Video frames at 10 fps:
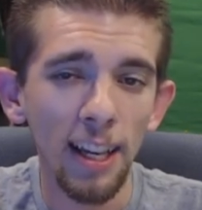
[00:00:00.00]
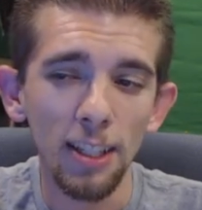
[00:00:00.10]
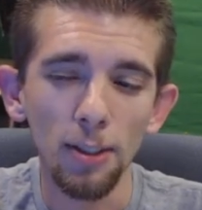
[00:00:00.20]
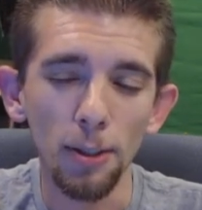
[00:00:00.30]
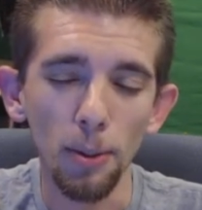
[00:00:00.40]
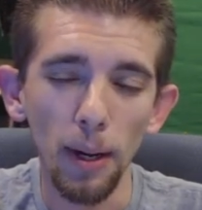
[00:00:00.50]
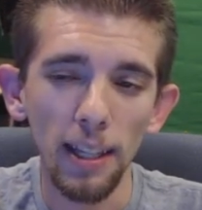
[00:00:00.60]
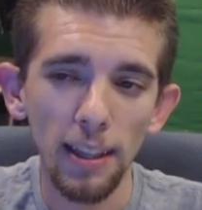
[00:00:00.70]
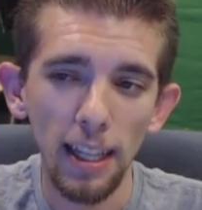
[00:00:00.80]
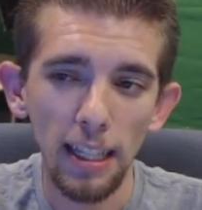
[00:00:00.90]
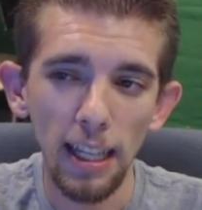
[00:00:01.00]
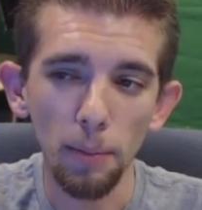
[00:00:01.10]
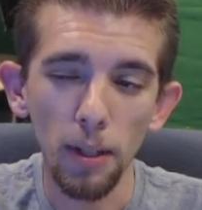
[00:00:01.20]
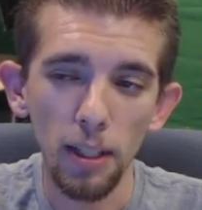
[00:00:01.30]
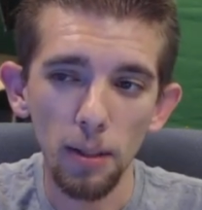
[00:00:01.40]
So do I think
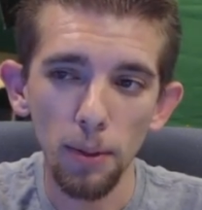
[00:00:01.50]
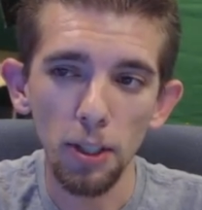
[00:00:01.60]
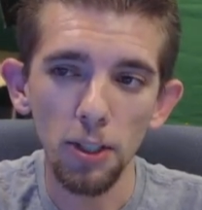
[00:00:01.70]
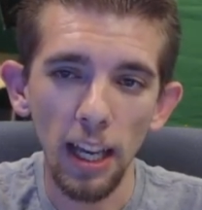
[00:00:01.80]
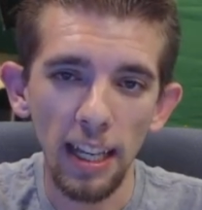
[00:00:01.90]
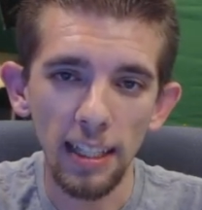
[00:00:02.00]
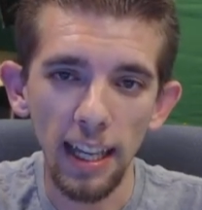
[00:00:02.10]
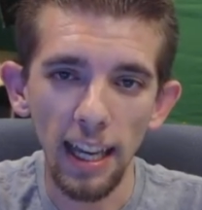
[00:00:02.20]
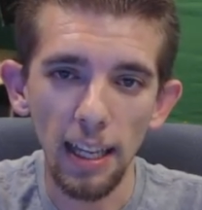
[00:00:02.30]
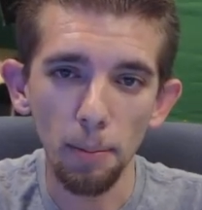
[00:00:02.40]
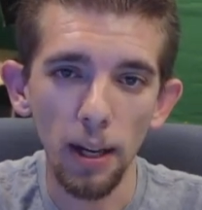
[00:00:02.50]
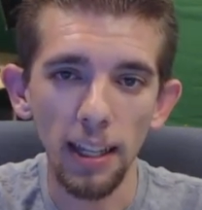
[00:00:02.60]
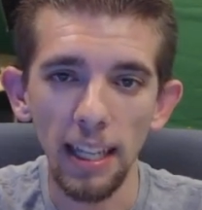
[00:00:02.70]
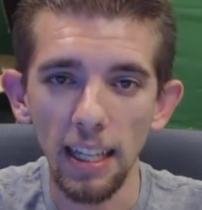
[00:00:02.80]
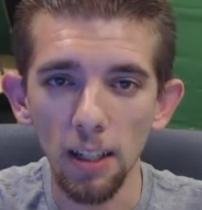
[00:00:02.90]
that we could reach 10K by
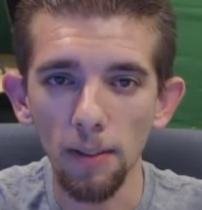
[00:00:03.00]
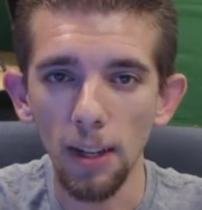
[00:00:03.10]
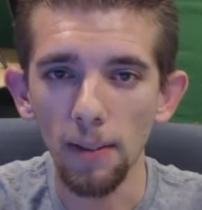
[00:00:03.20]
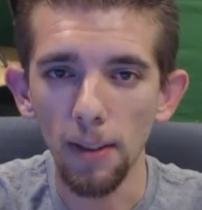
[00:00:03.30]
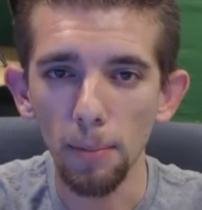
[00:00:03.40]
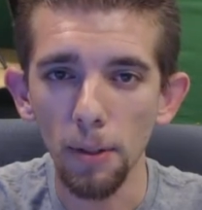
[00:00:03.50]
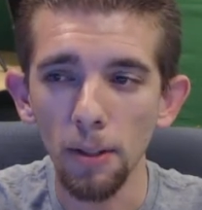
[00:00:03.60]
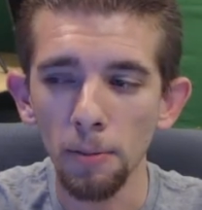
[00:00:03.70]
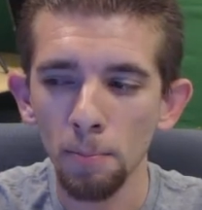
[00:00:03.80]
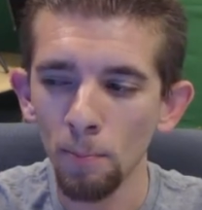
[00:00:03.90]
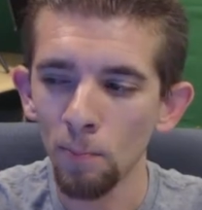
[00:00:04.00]
the end of November?